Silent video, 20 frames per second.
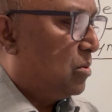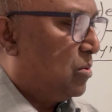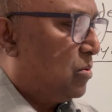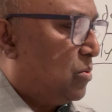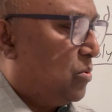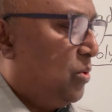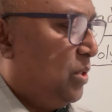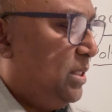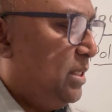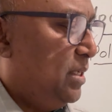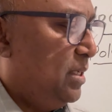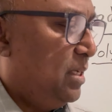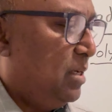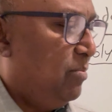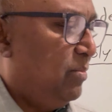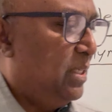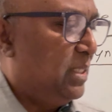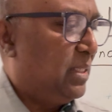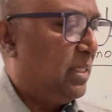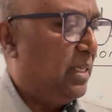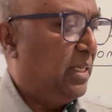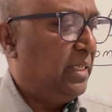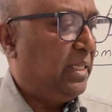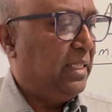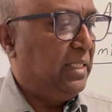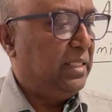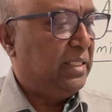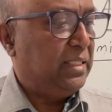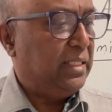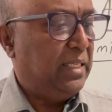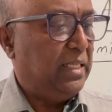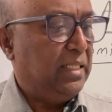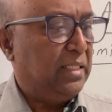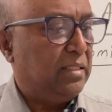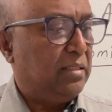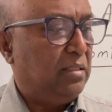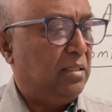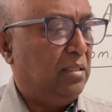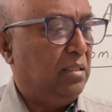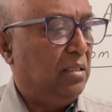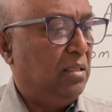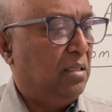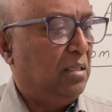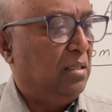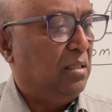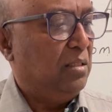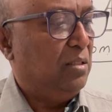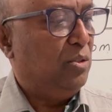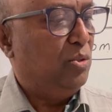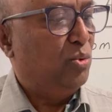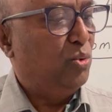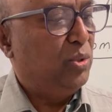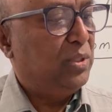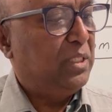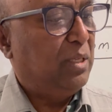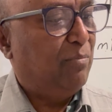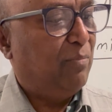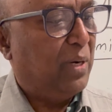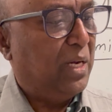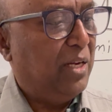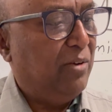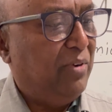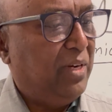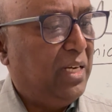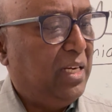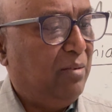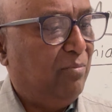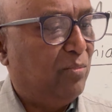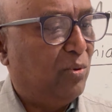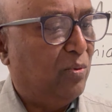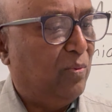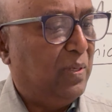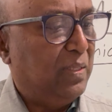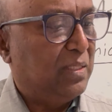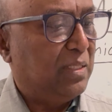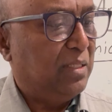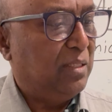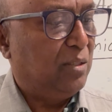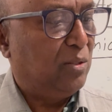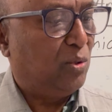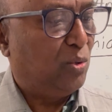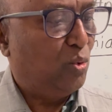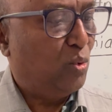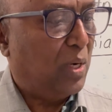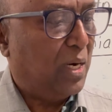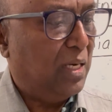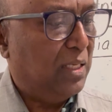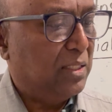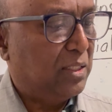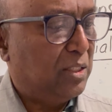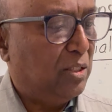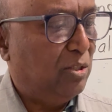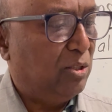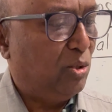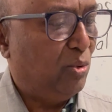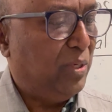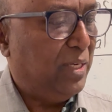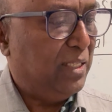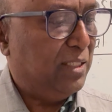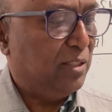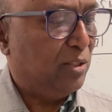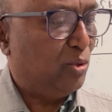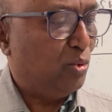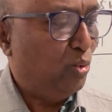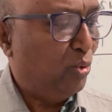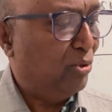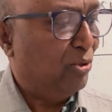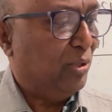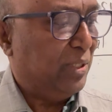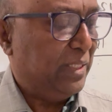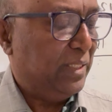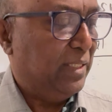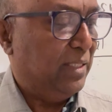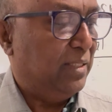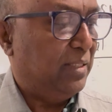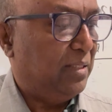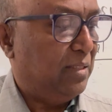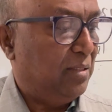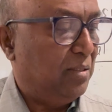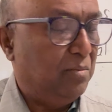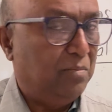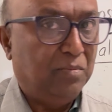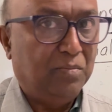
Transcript: Question number 13 says, use the following information to answer to next two questions.